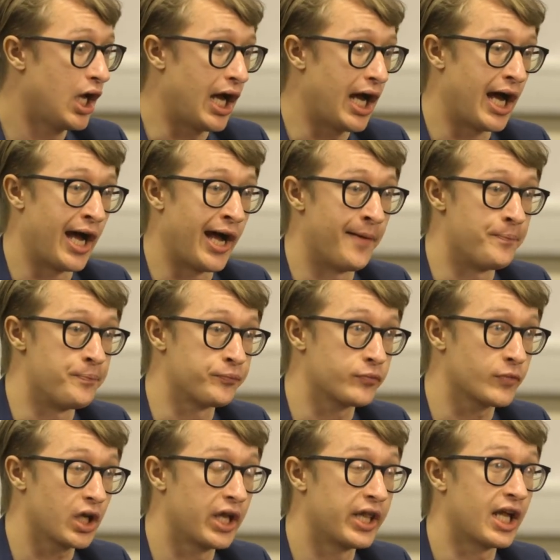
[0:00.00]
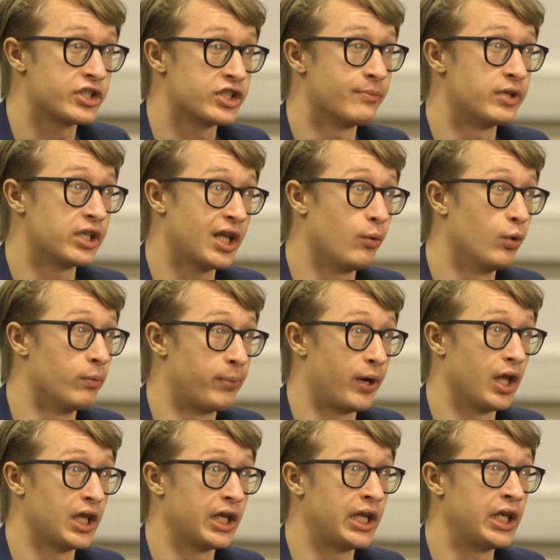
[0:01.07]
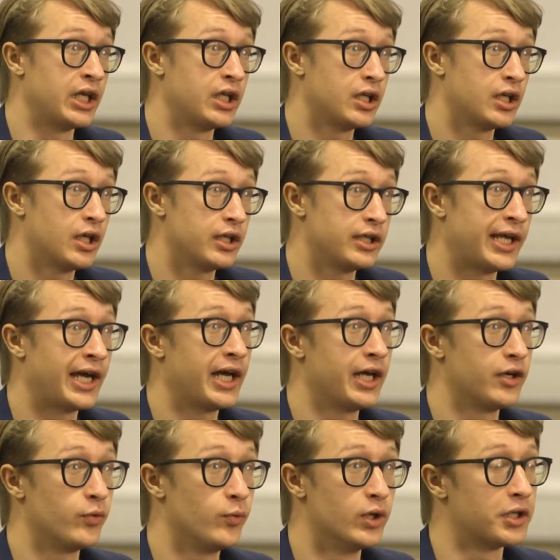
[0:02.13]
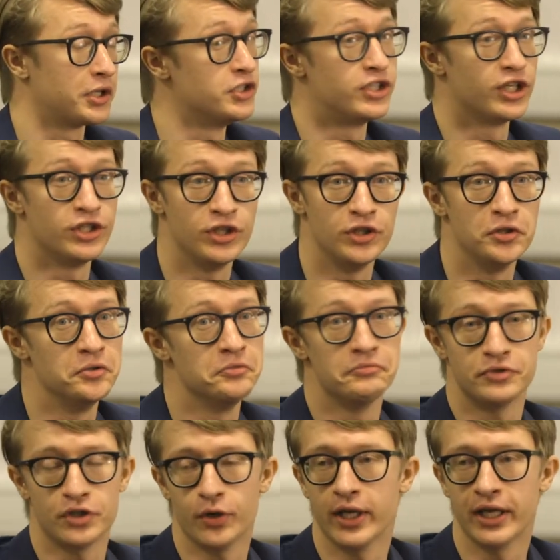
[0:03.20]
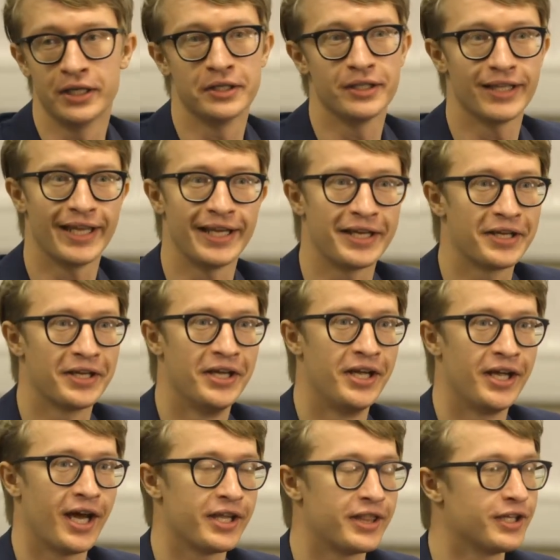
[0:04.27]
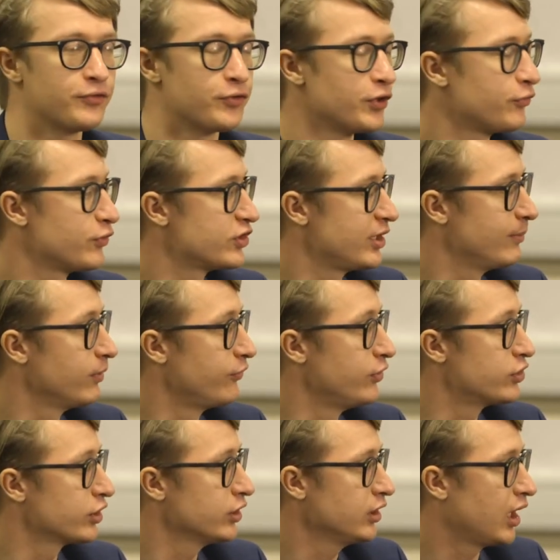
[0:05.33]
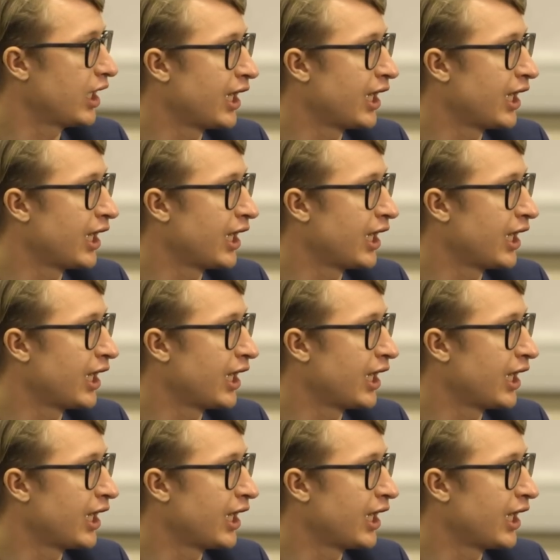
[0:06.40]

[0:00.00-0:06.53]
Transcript: Um, and that's something that we'll probably yeah we'll continue doing like I think for the foreseeable future.